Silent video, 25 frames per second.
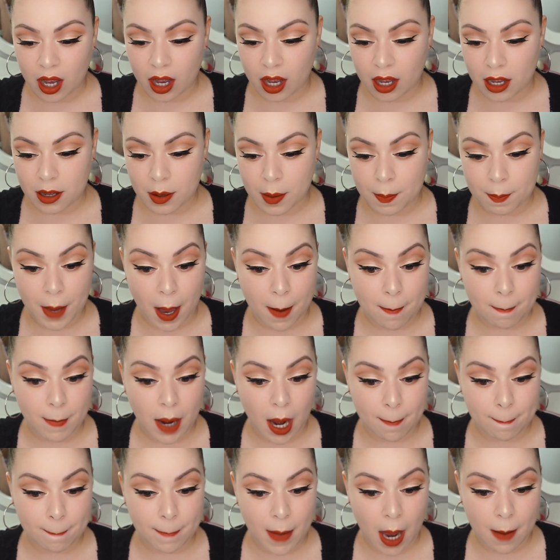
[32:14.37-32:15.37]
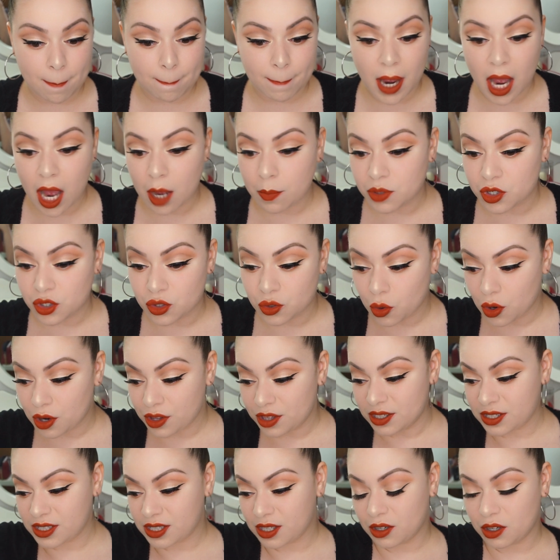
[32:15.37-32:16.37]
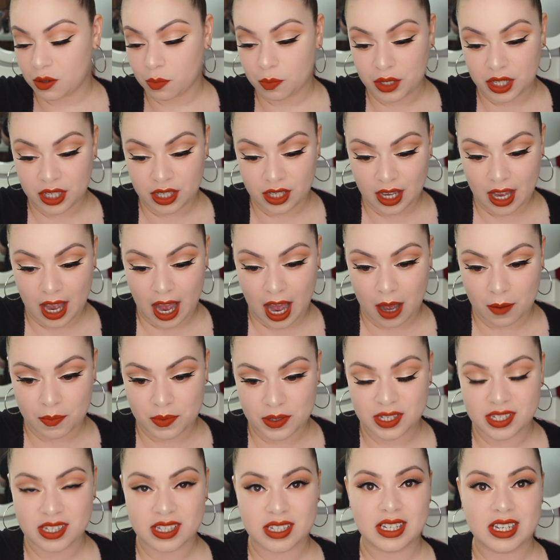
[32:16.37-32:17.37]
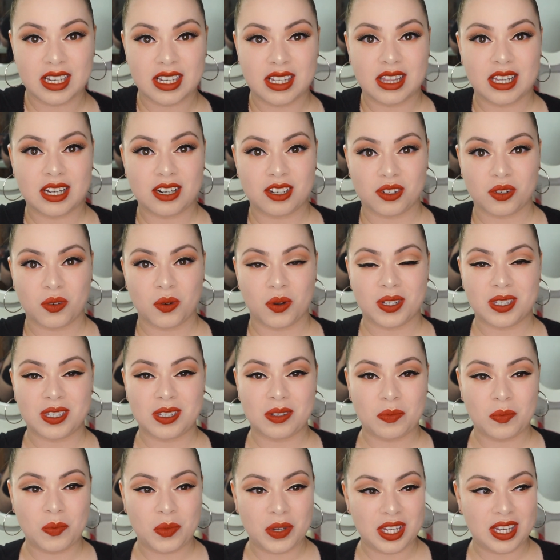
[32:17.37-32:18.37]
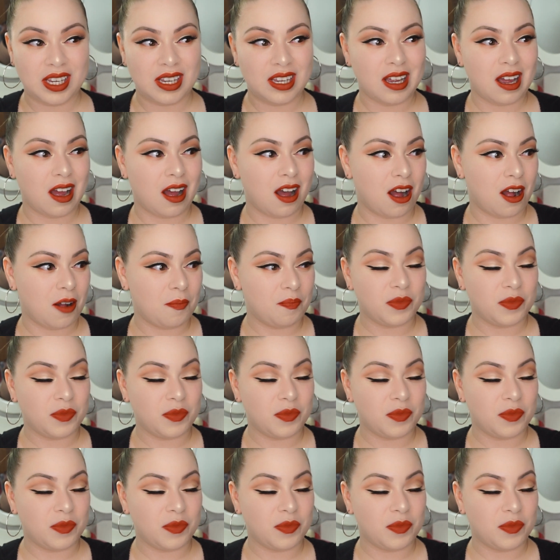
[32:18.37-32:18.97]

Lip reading: I'm sure there's going to be, obviously there's going to be